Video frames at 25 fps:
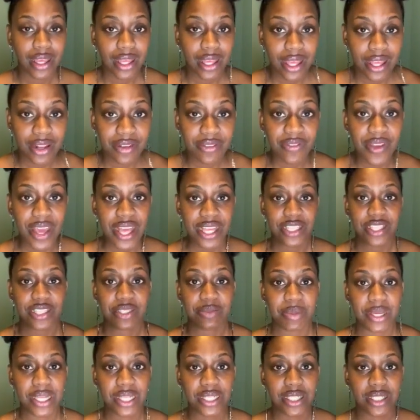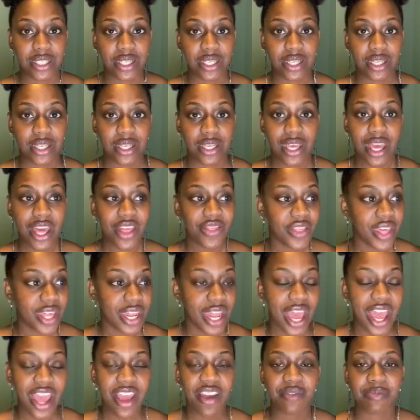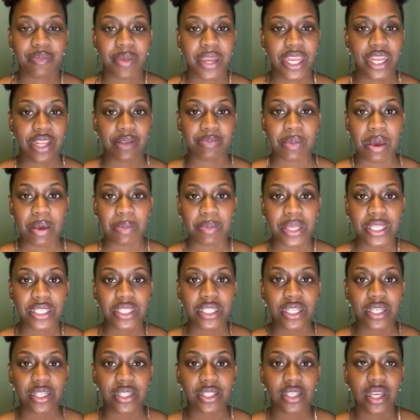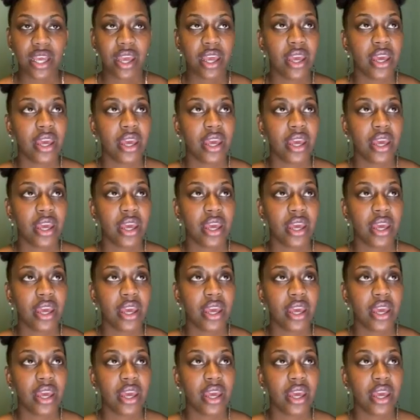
investment that I have made in my business.